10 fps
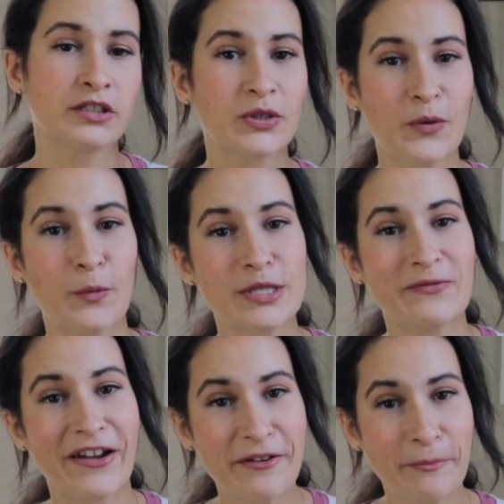So it was
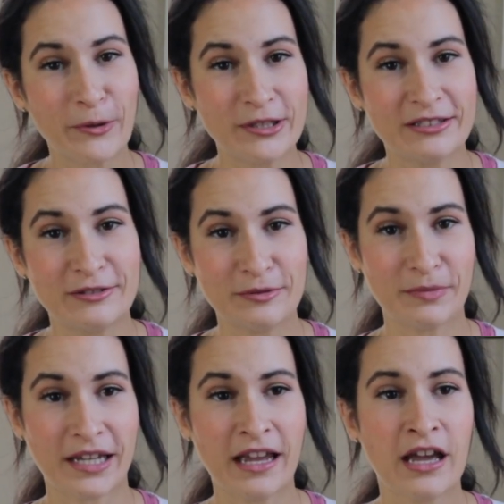very important to
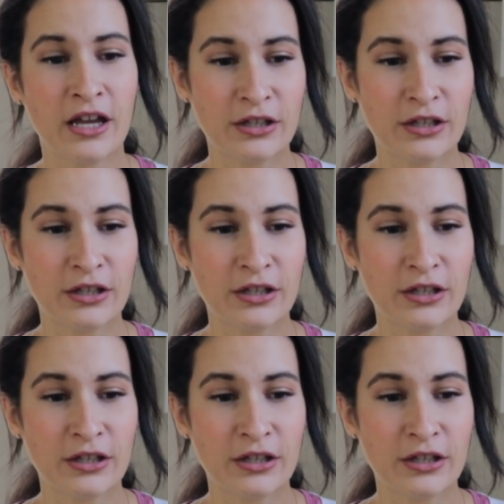me